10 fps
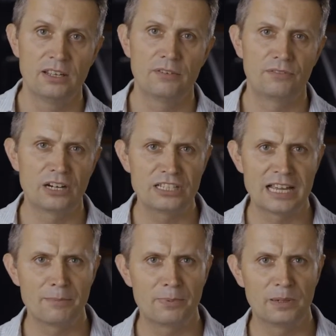For
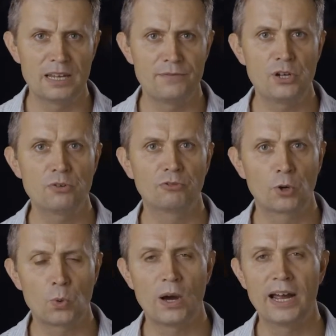example, if you
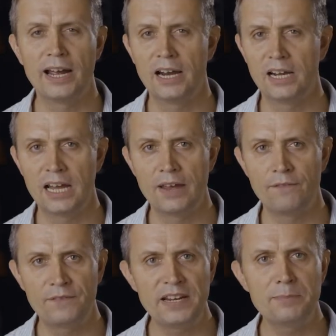require a live
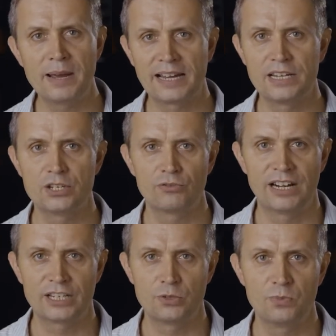feedback
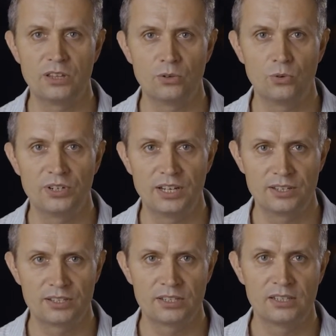interaction with the
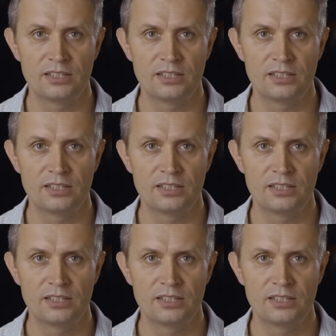audience.